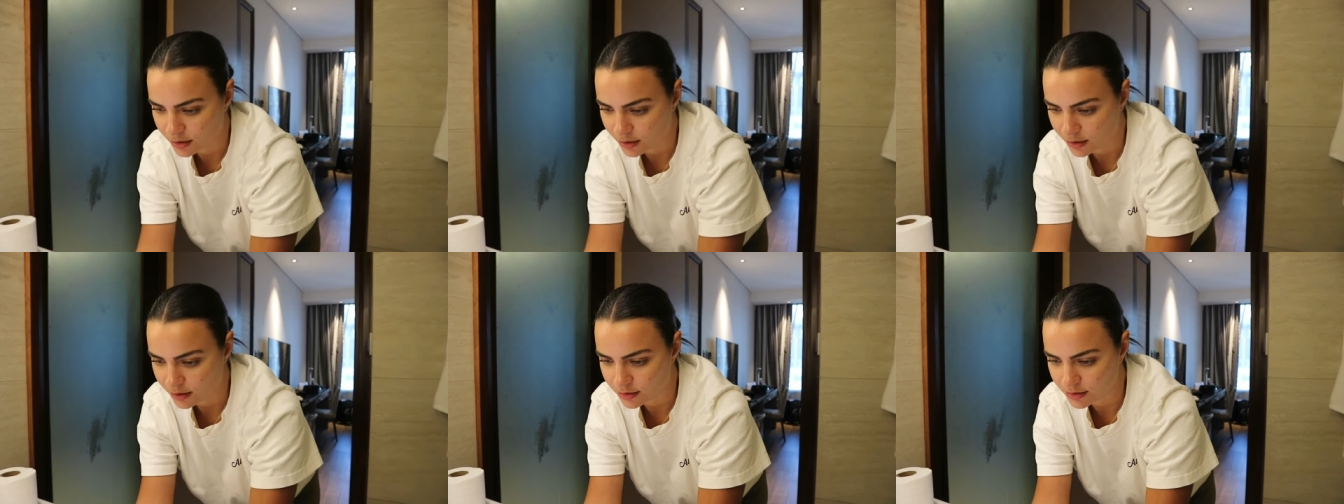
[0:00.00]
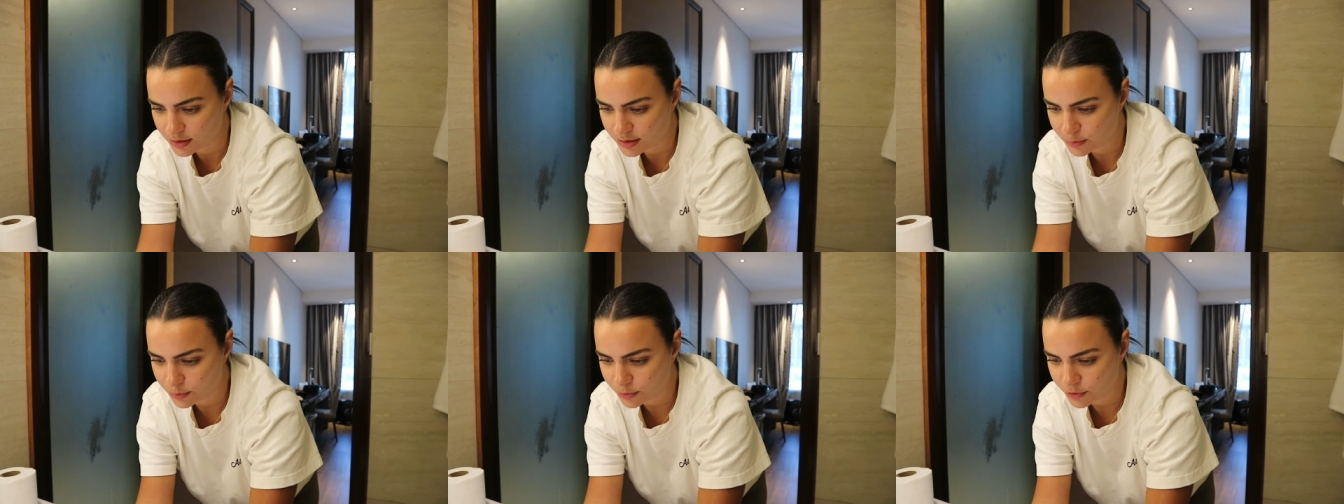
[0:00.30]
It
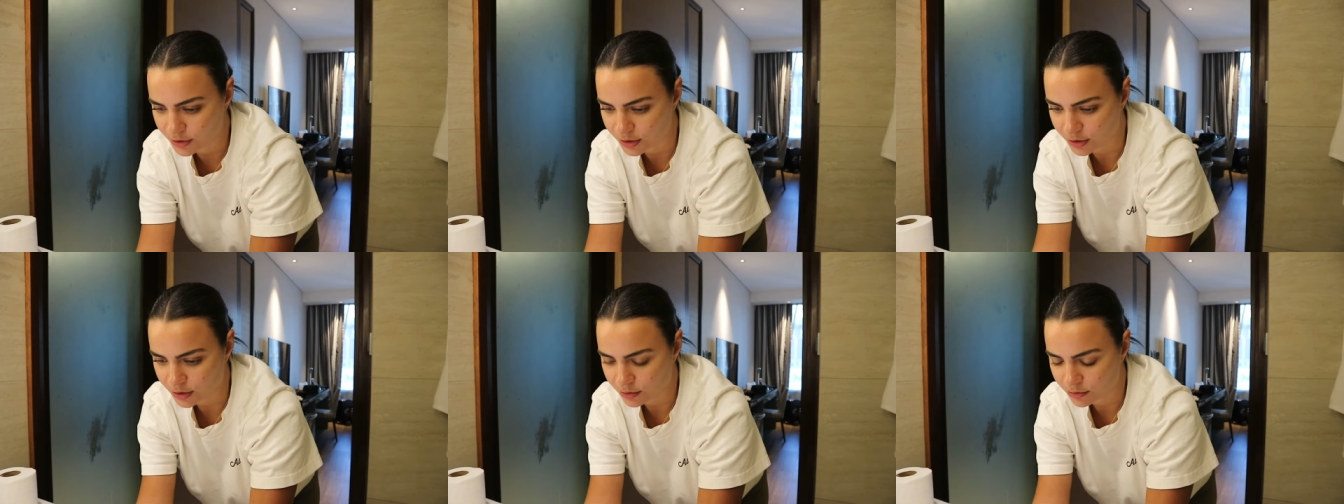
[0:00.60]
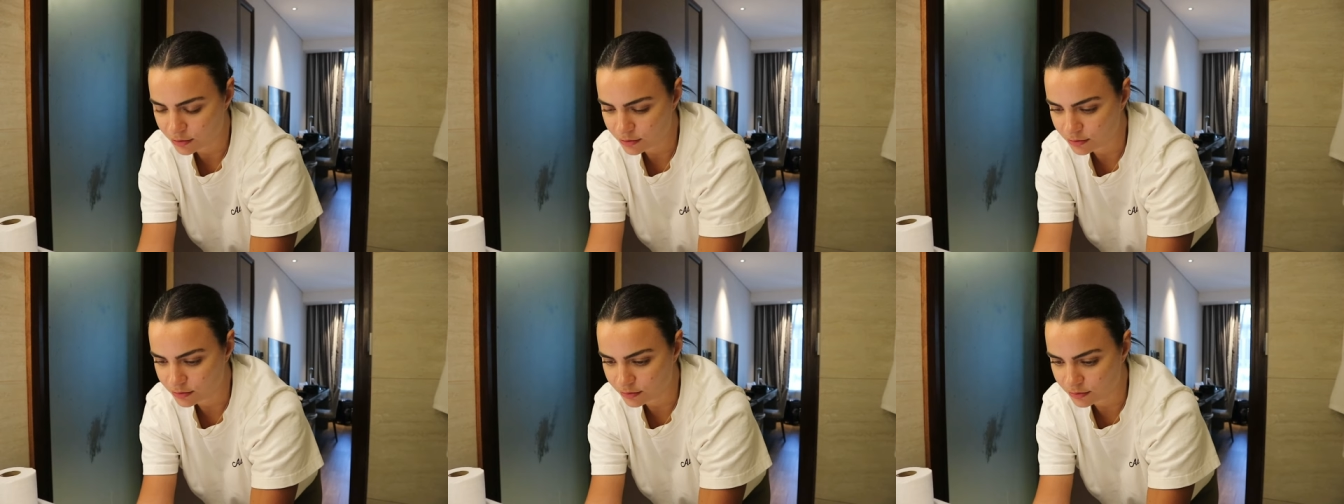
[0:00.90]
looks pretty
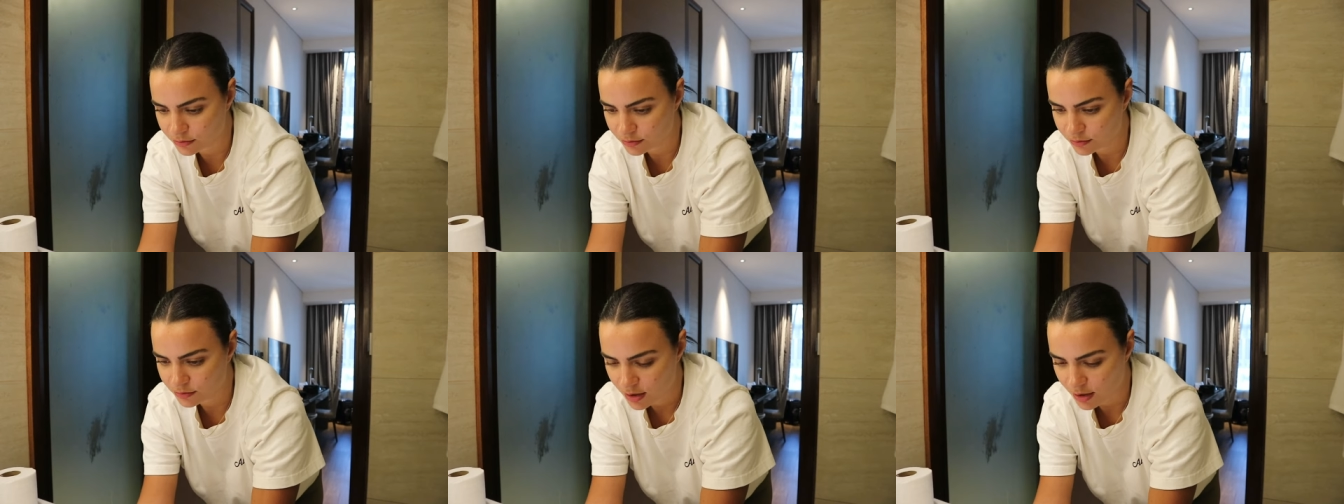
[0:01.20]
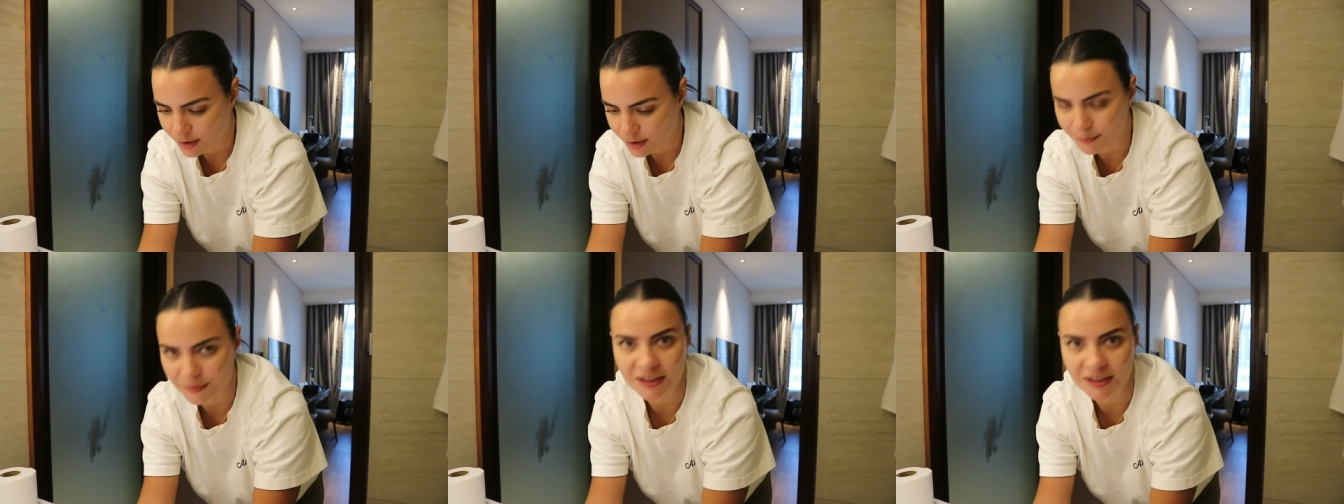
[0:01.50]
cool.
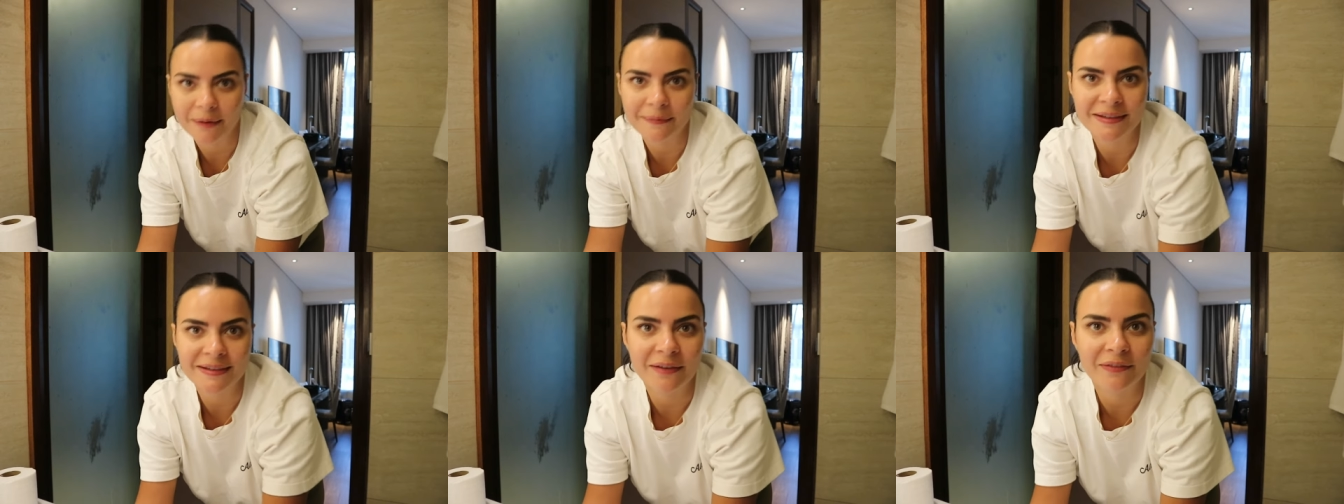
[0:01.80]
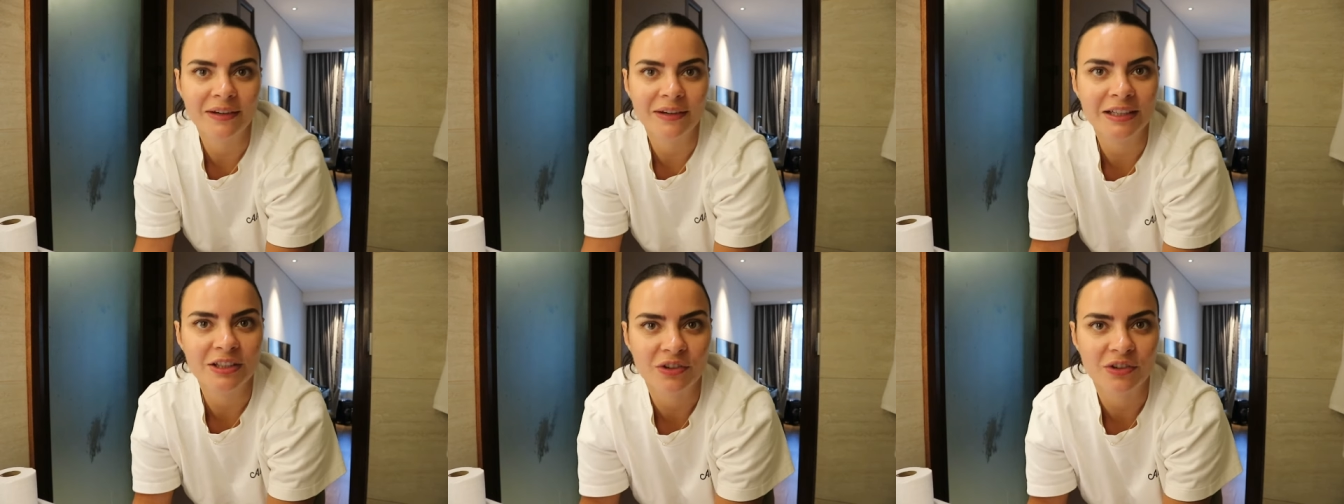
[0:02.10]
I mean, I'm
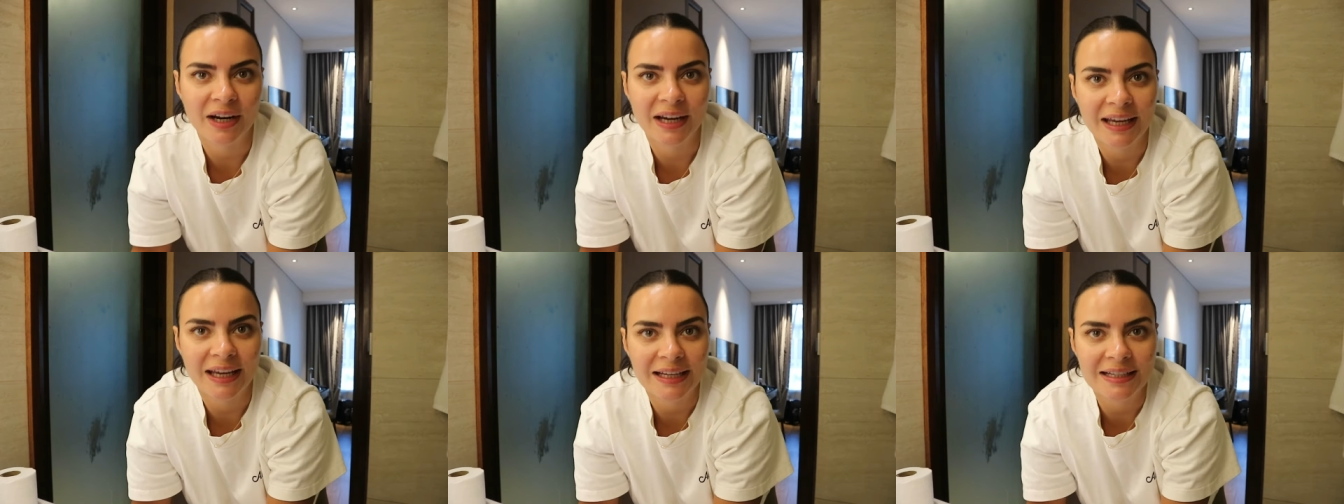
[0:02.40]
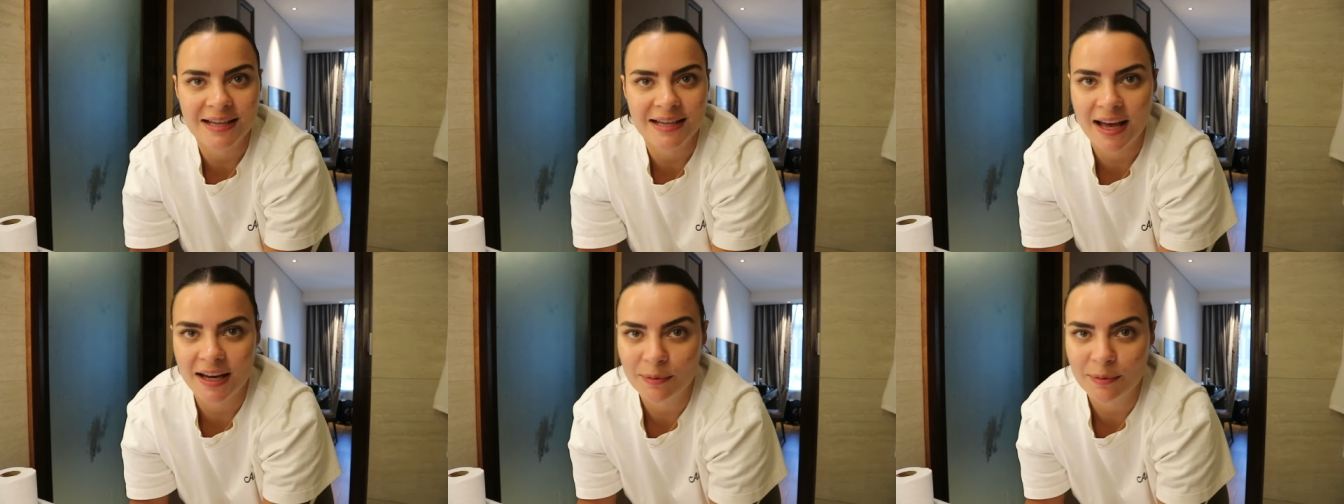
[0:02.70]
definitely
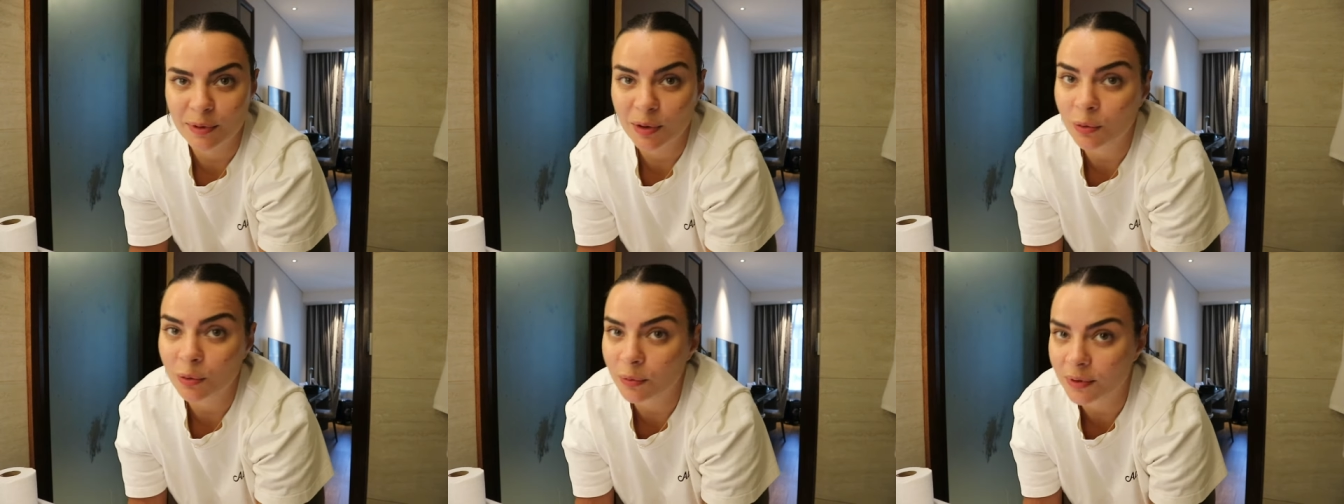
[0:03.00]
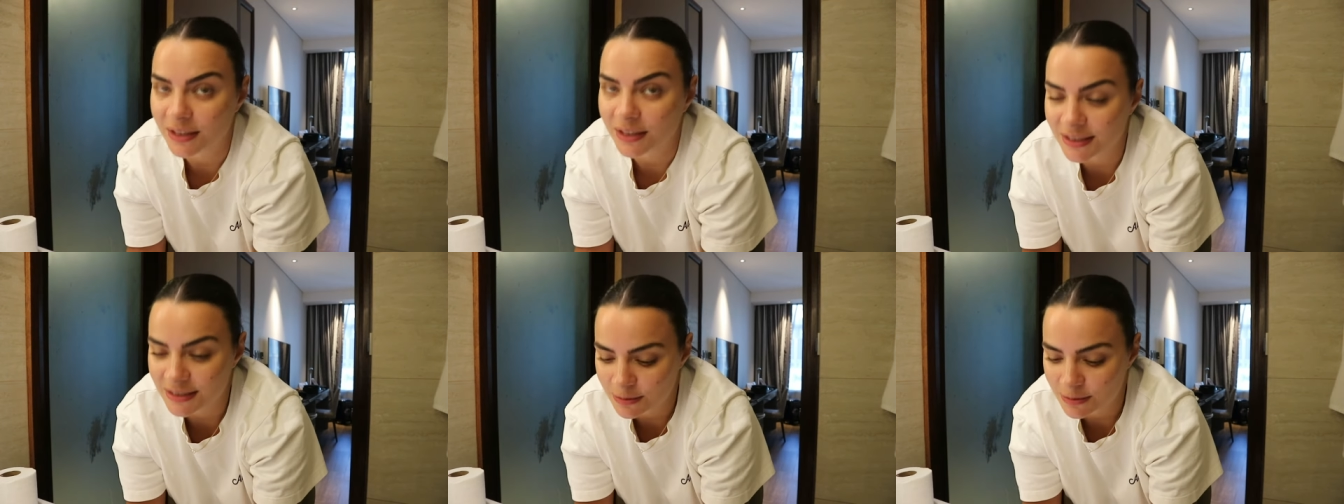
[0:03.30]
dragging Tanim along
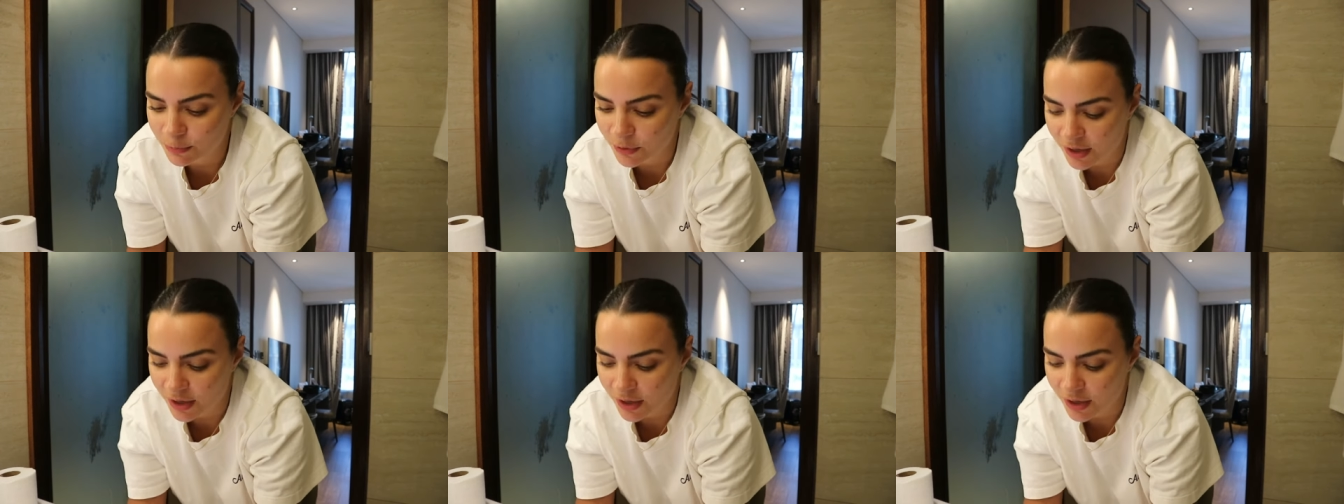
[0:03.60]
with this,